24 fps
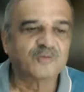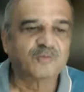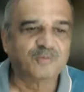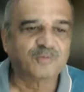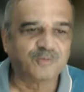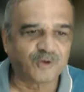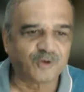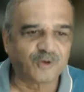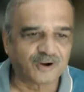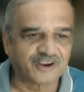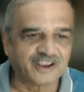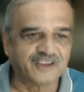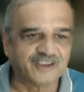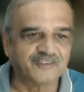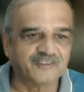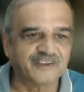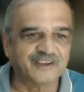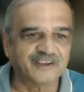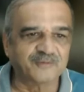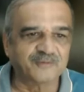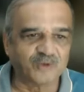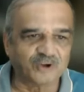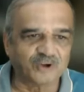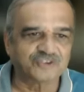for
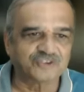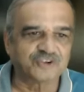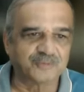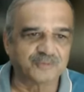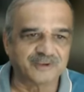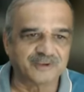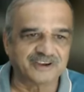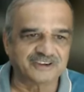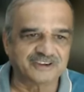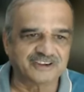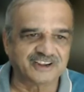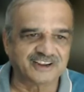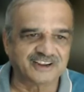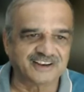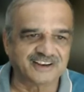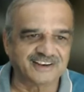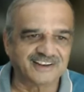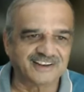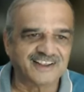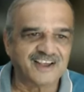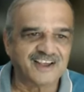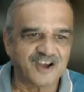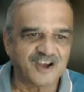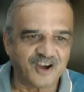giving
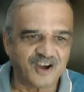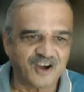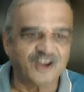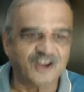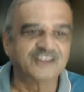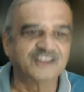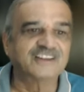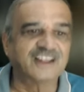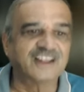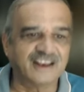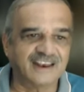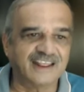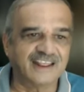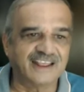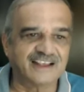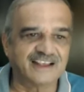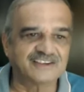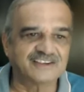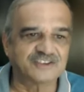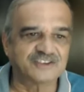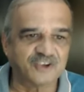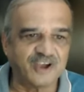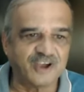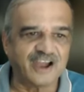moxibustion on the
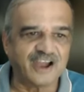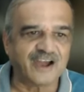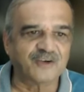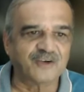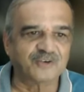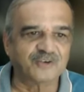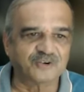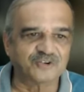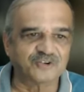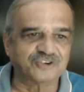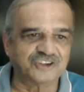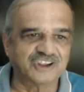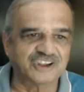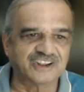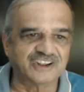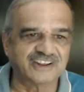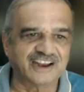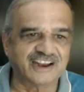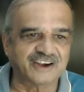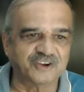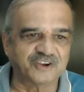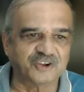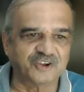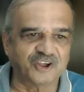legs, you have to see
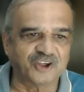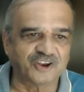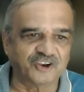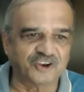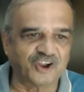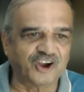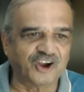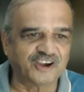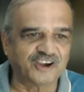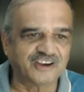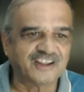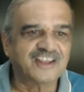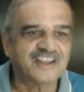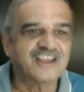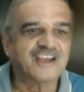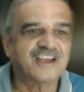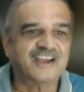that you are not